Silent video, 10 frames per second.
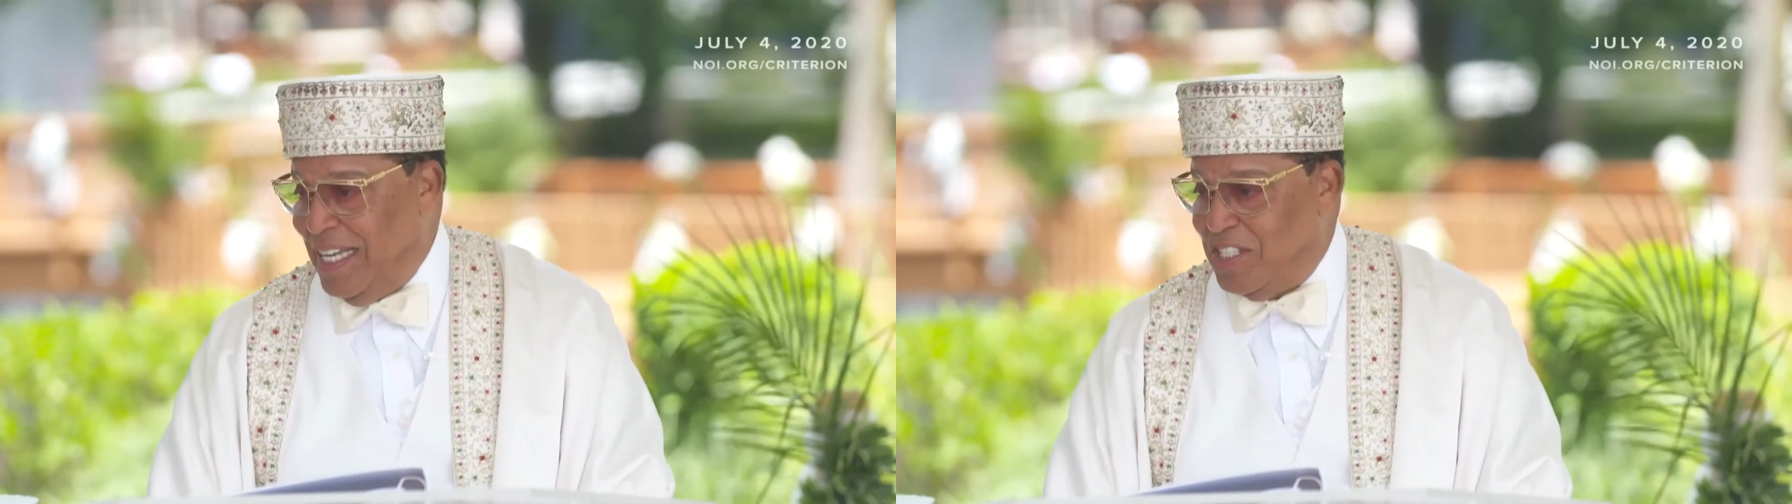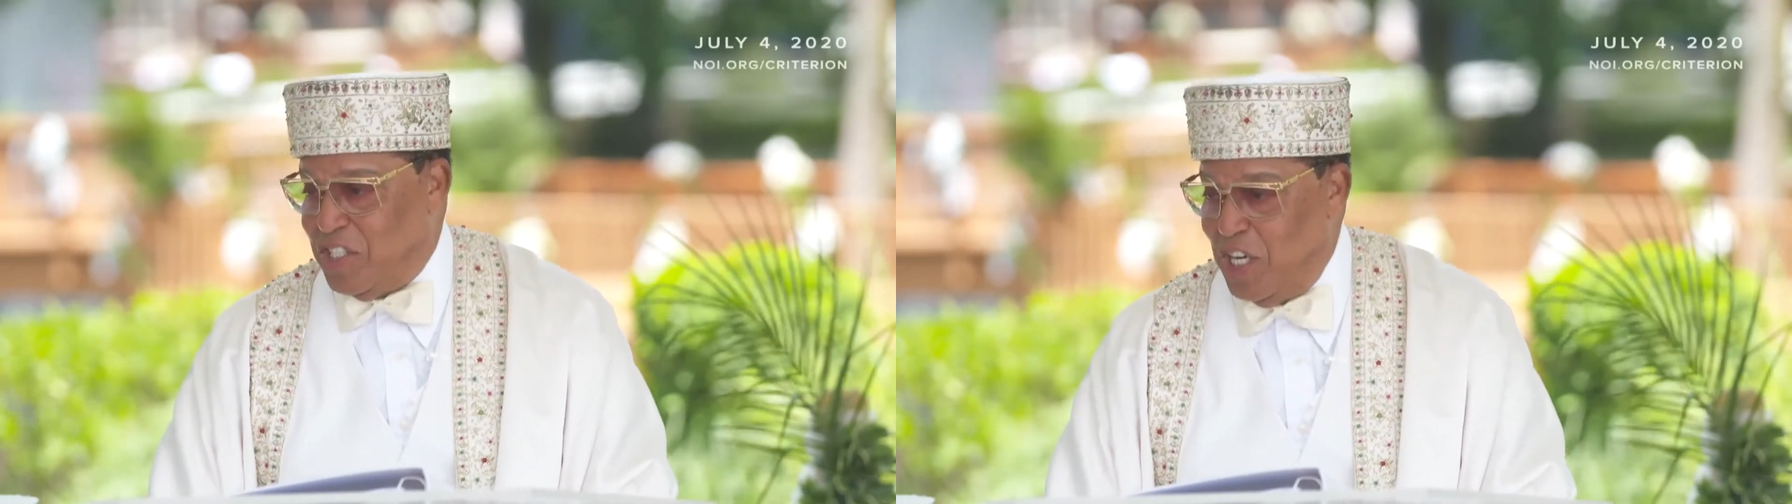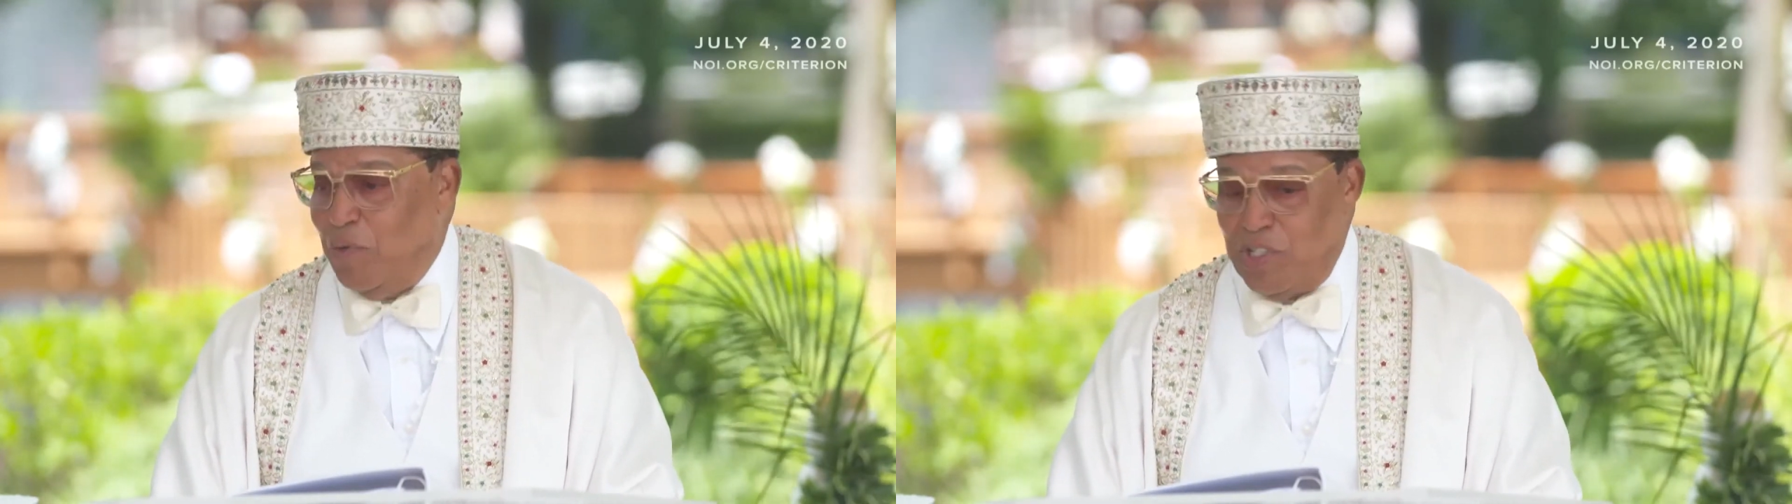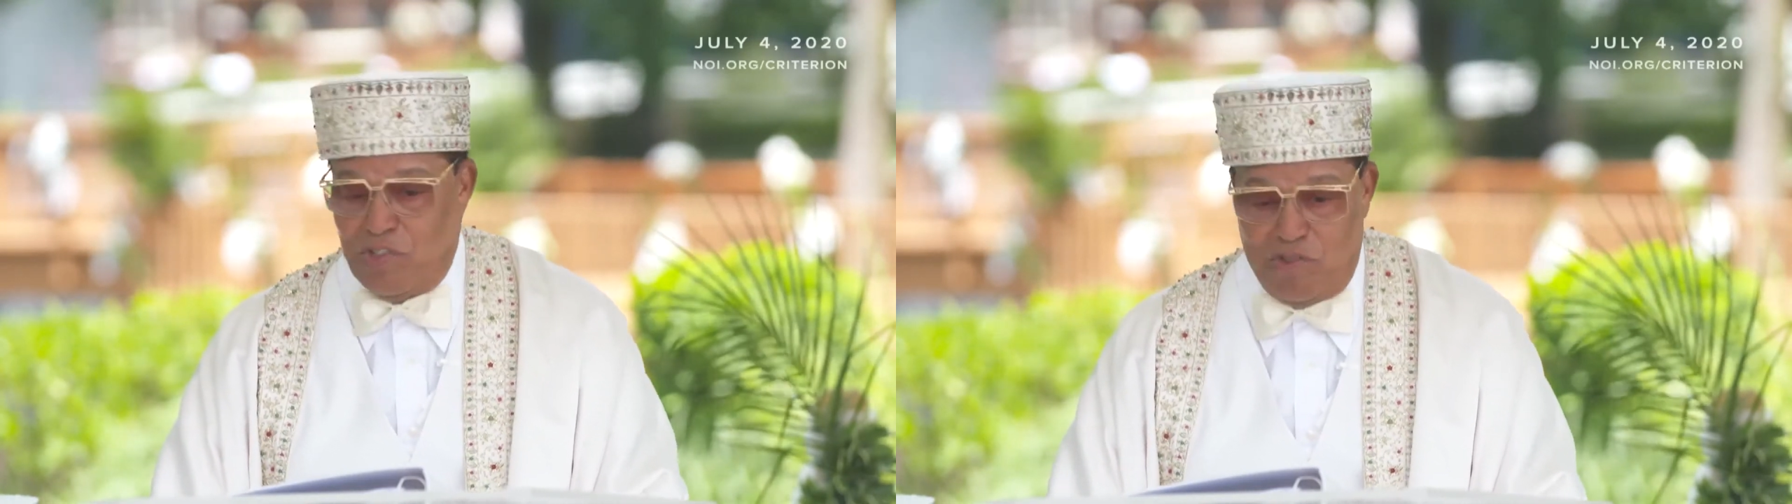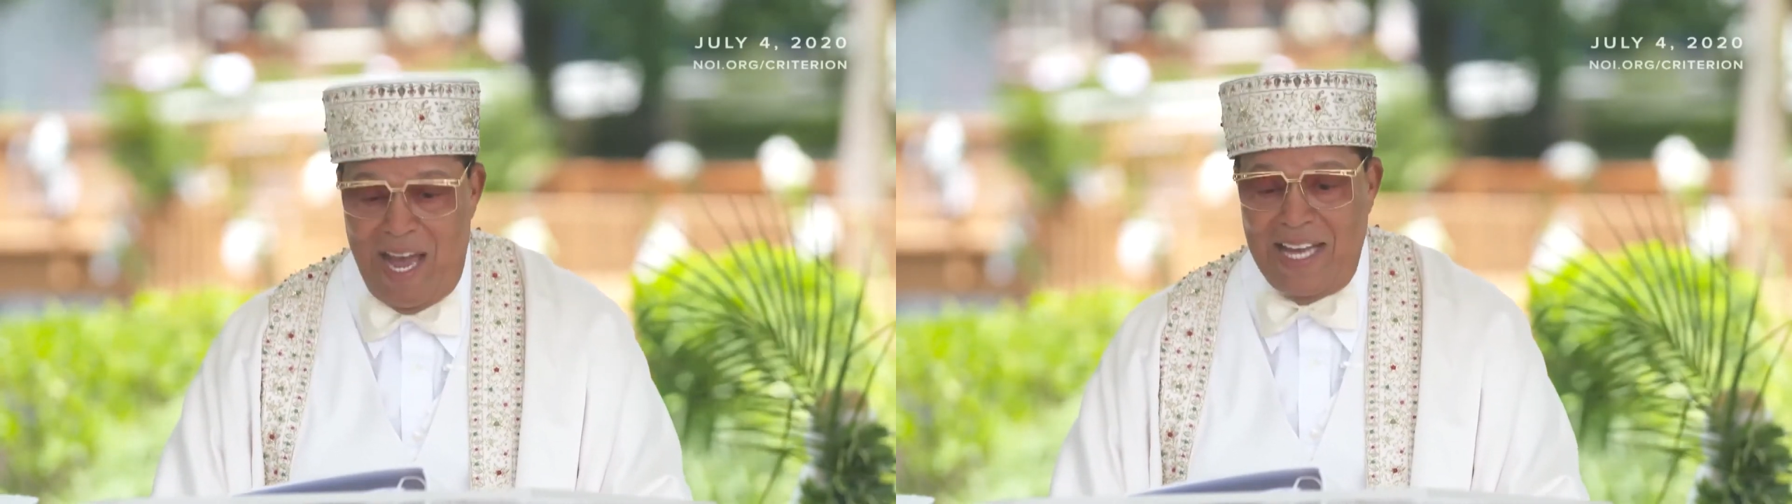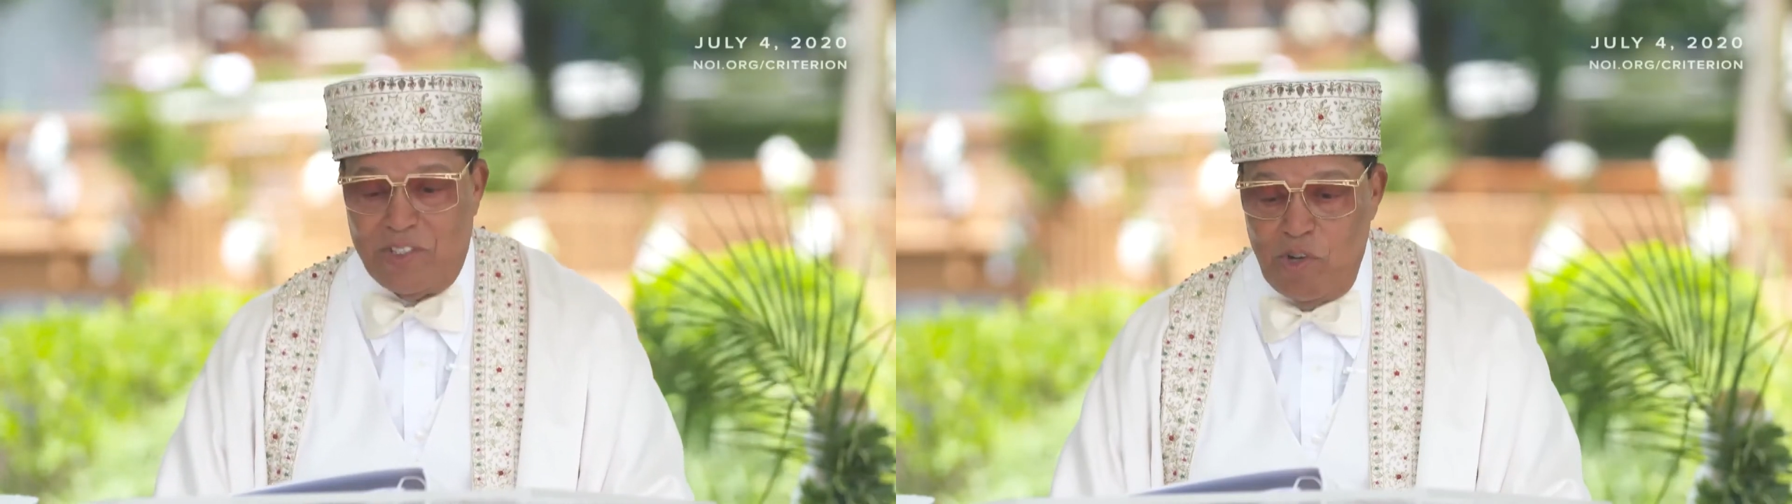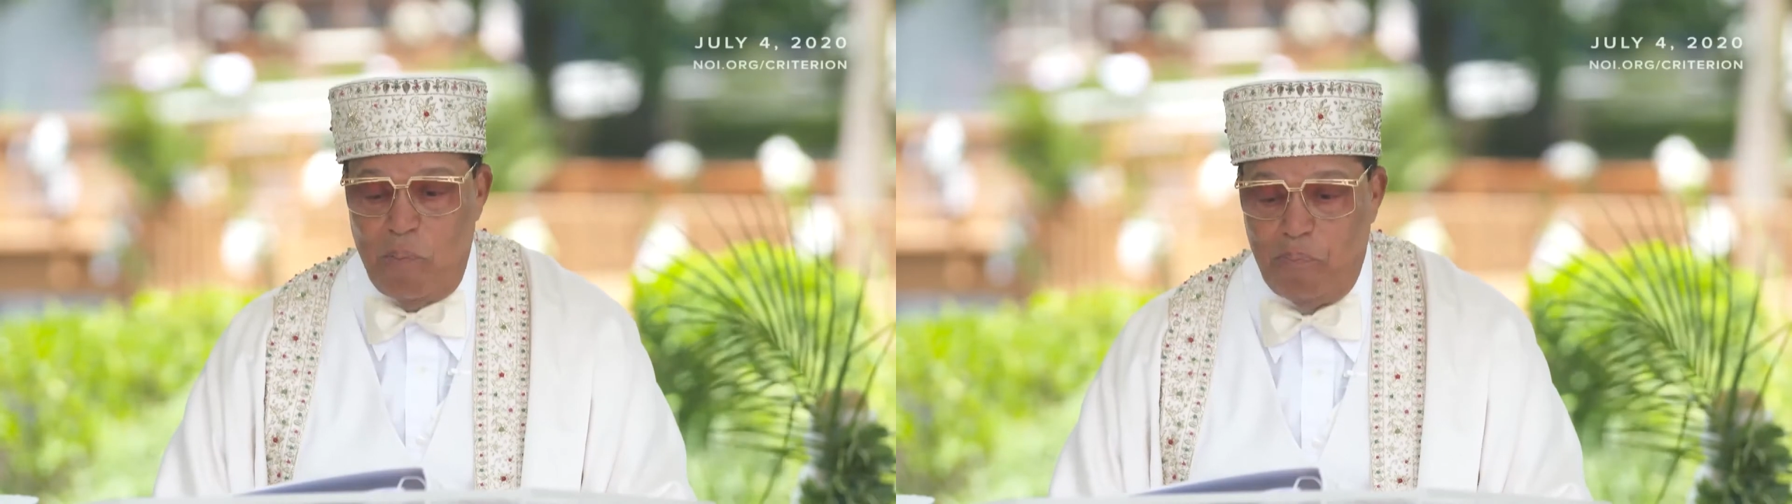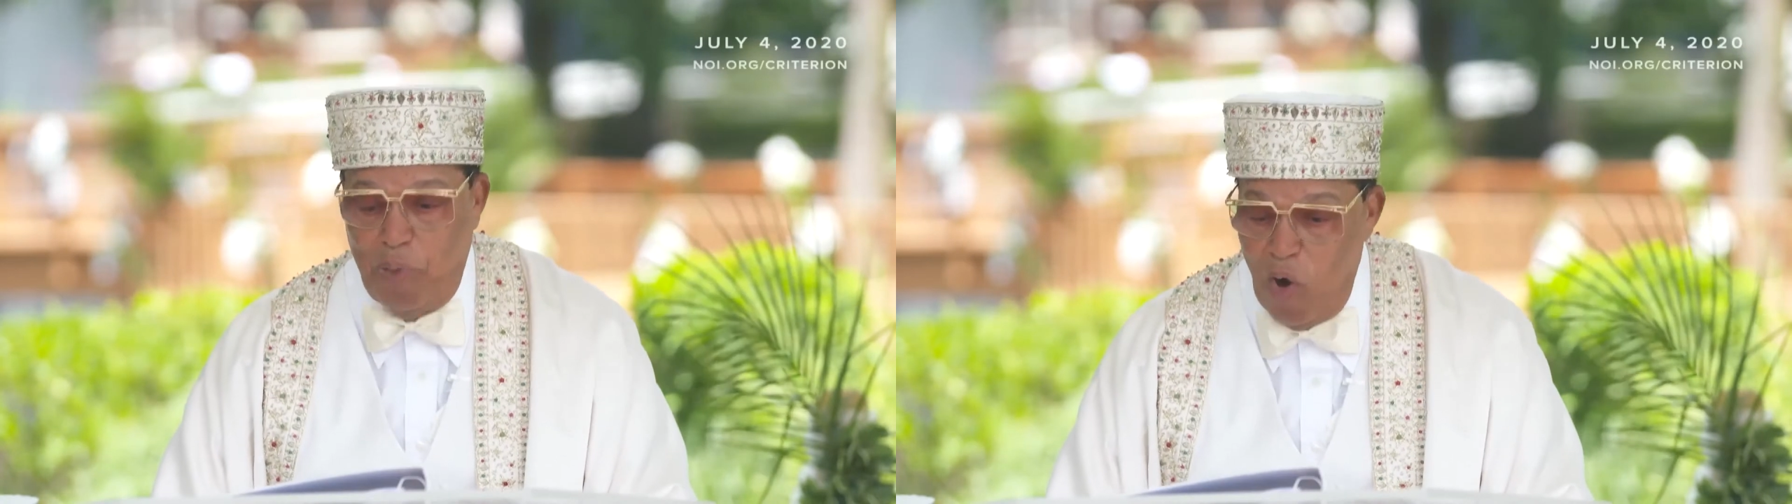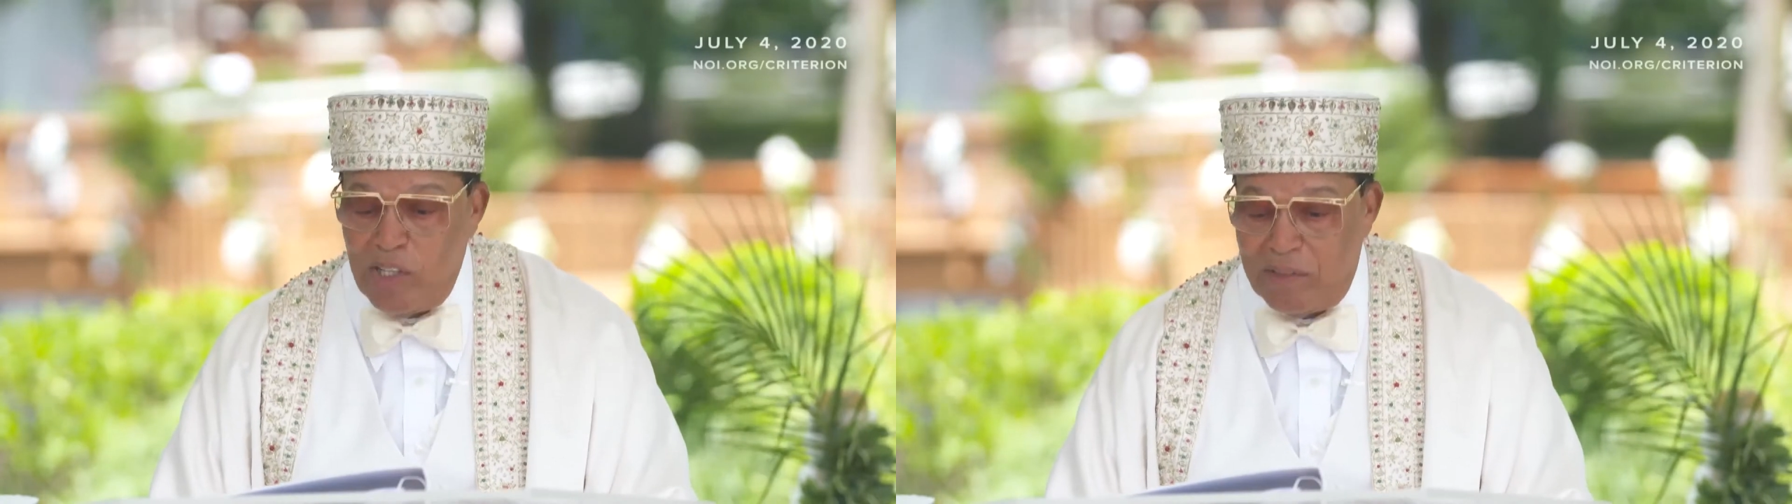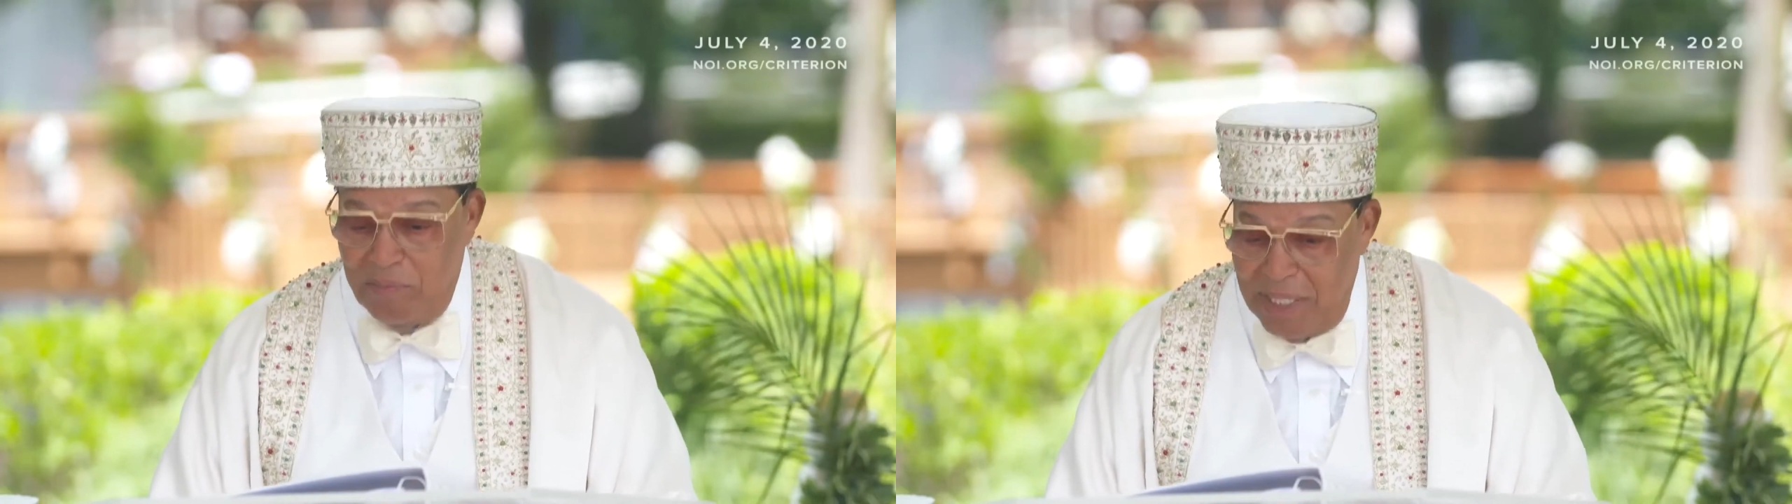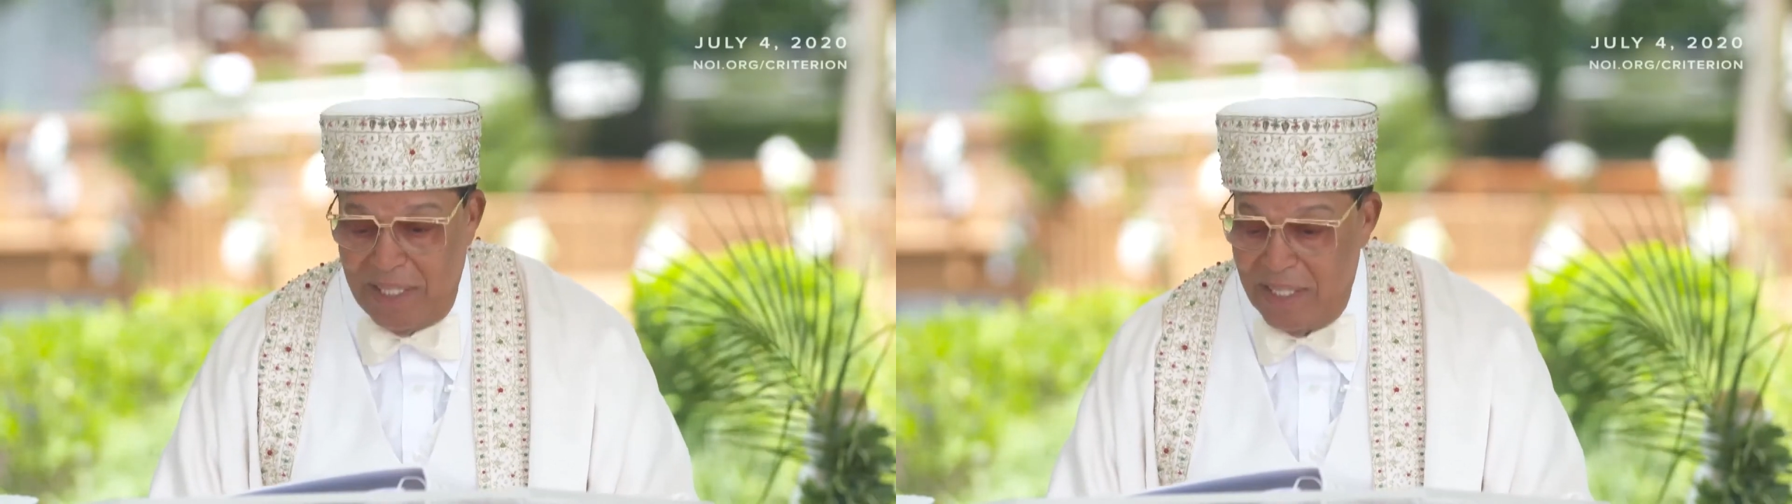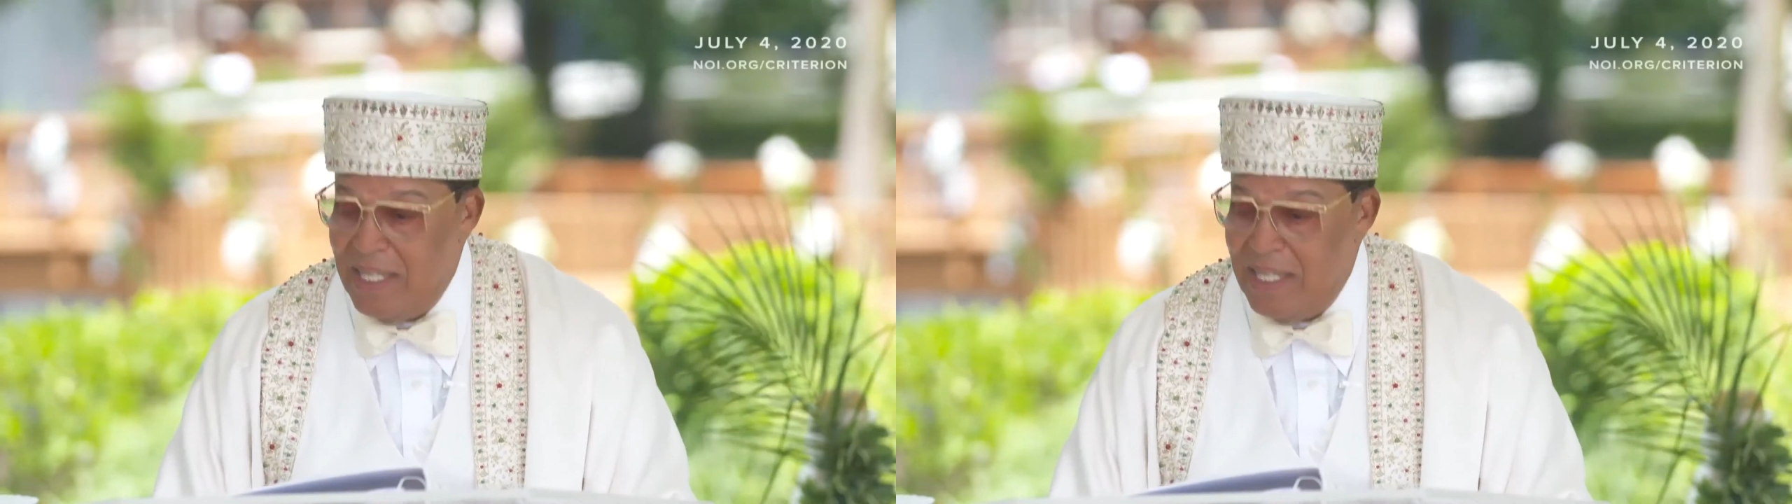she was trying to abort me